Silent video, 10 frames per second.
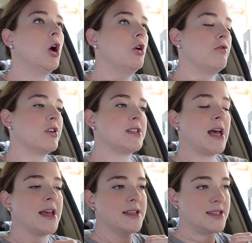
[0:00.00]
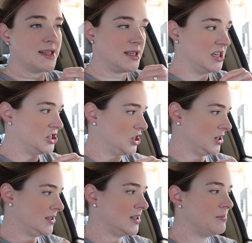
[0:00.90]
oversized
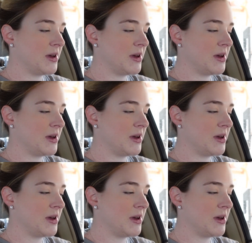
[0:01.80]
t-shirts,